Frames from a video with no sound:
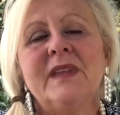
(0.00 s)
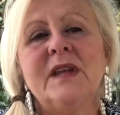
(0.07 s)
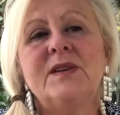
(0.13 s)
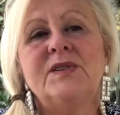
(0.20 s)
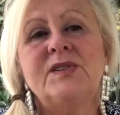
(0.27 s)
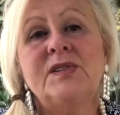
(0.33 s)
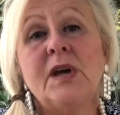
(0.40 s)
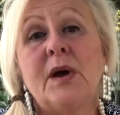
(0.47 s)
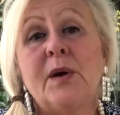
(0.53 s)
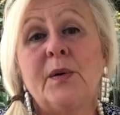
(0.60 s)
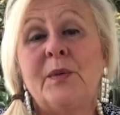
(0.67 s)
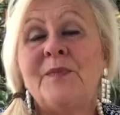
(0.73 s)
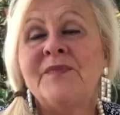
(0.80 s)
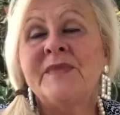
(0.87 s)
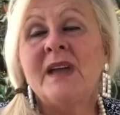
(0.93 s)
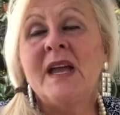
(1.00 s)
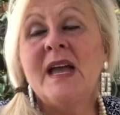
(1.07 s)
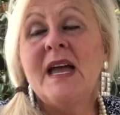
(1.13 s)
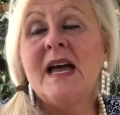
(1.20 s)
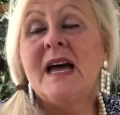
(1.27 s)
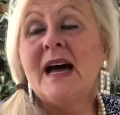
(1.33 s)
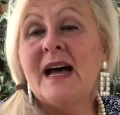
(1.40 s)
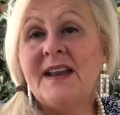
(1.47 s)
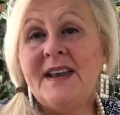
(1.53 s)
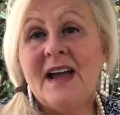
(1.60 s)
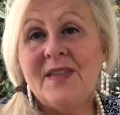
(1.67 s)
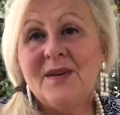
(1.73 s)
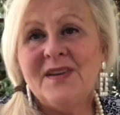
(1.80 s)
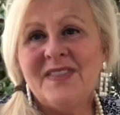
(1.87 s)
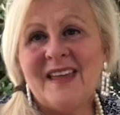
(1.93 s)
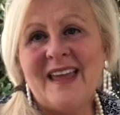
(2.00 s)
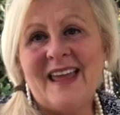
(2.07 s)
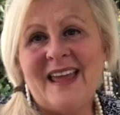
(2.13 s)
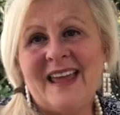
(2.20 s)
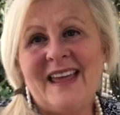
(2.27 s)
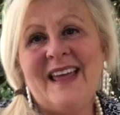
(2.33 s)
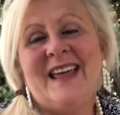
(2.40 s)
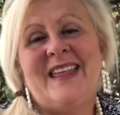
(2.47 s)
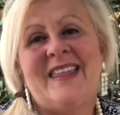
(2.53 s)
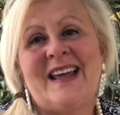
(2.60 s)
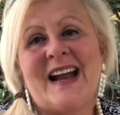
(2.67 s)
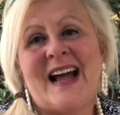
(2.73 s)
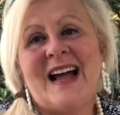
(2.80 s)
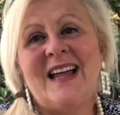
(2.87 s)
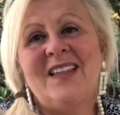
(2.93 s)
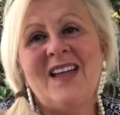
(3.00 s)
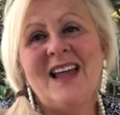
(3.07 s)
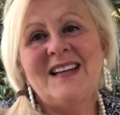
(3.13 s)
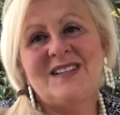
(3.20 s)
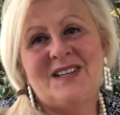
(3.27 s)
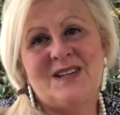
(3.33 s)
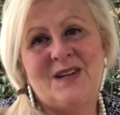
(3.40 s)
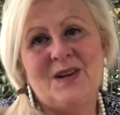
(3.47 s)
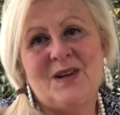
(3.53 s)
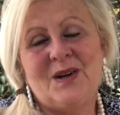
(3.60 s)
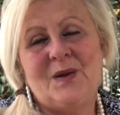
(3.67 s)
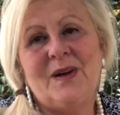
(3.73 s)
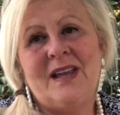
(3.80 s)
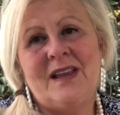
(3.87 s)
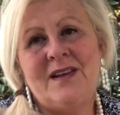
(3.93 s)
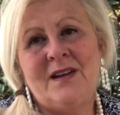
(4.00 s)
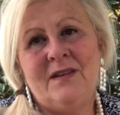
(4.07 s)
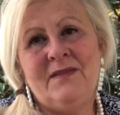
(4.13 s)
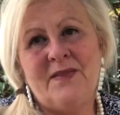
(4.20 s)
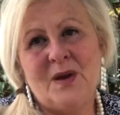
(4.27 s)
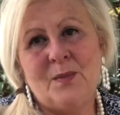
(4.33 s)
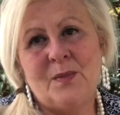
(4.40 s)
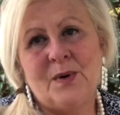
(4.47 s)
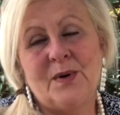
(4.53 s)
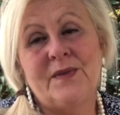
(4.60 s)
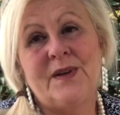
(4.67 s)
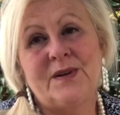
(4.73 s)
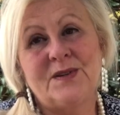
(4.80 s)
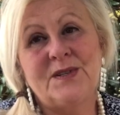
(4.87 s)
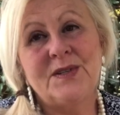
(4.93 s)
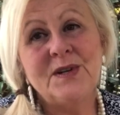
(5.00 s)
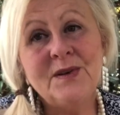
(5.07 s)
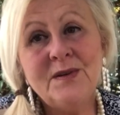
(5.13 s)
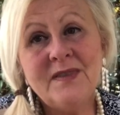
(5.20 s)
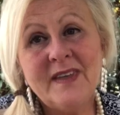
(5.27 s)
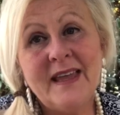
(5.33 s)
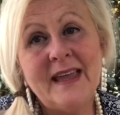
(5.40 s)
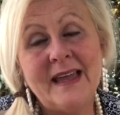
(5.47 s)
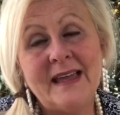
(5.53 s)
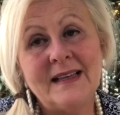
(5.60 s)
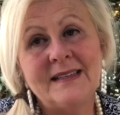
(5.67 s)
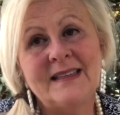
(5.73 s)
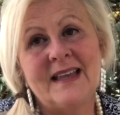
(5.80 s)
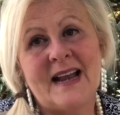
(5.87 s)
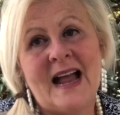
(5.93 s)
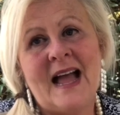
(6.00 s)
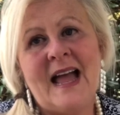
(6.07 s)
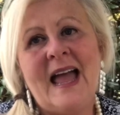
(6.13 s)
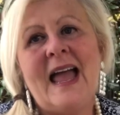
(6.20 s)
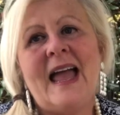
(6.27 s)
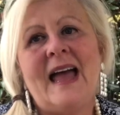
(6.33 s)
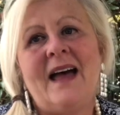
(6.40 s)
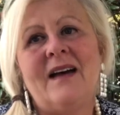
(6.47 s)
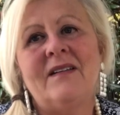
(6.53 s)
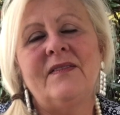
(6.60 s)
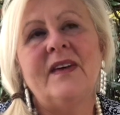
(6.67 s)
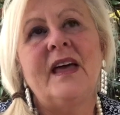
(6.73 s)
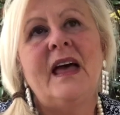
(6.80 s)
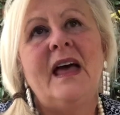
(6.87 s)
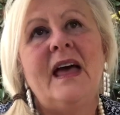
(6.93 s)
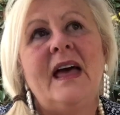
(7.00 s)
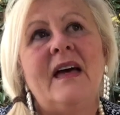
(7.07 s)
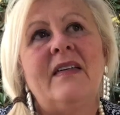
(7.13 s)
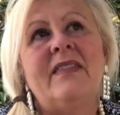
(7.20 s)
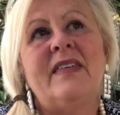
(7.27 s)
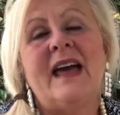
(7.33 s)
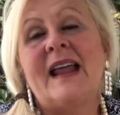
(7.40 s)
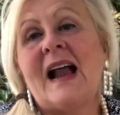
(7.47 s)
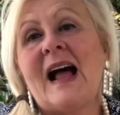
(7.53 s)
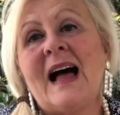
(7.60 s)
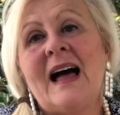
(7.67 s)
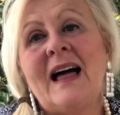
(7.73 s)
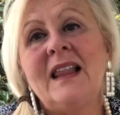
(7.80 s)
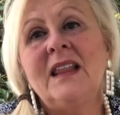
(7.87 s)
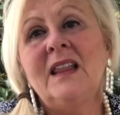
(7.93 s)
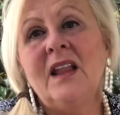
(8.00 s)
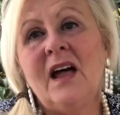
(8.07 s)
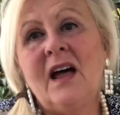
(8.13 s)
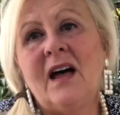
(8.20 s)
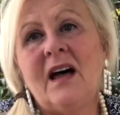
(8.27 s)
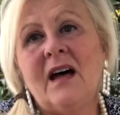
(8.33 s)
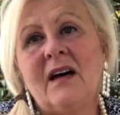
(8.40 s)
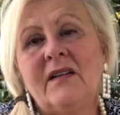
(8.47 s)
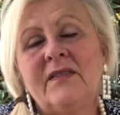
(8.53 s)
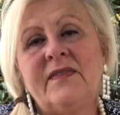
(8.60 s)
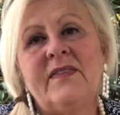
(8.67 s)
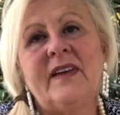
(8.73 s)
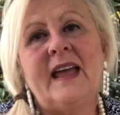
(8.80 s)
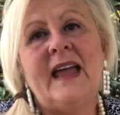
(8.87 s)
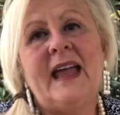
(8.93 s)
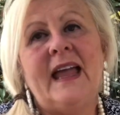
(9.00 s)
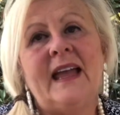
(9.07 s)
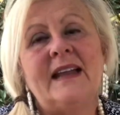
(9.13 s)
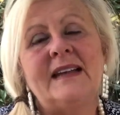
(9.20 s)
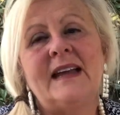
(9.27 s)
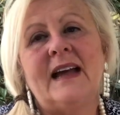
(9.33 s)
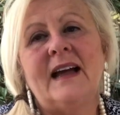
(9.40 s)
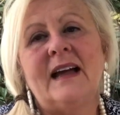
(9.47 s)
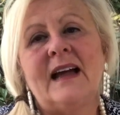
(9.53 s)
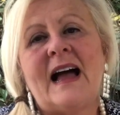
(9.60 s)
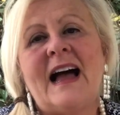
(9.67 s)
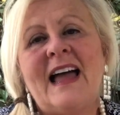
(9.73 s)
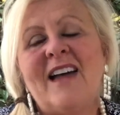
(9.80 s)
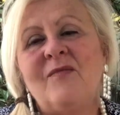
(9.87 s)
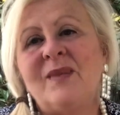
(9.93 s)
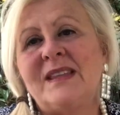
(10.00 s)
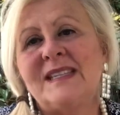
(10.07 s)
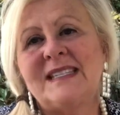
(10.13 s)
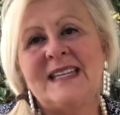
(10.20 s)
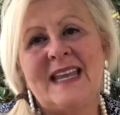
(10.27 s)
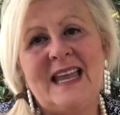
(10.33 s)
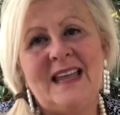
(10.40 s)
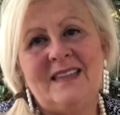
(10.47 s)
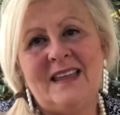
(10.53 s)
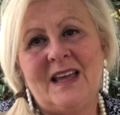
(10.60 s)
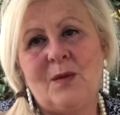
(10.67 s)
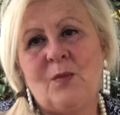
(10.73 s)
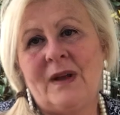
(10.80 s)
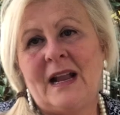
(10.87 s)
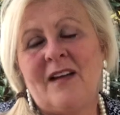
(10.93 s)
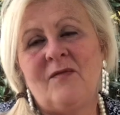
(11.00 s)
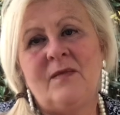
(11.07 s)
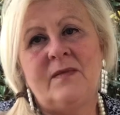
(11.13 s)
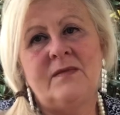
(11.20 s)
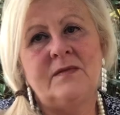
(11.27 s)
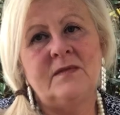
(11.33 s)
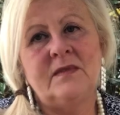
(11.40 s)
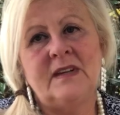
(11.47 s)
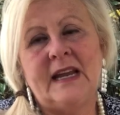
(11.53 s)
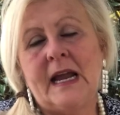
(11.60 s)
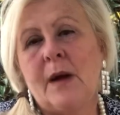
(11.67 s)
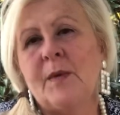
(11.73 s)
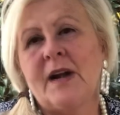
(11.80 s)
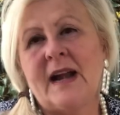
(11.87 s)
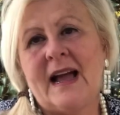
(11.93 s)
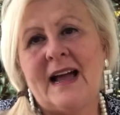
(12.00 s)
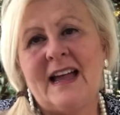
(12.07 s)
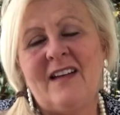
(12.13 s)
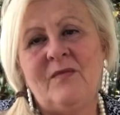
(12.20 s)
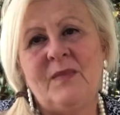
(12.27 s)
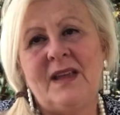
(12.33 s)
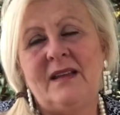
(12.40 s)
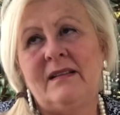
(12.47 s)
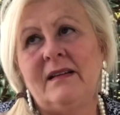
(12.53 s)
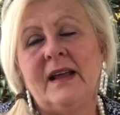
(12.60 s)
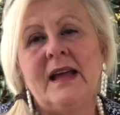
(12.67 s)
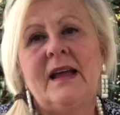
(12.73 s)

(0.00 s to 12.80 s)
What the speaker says: So another thing that I like to do in November, there's two things that I have that I love, and I have been seeing them when Cameron and I have been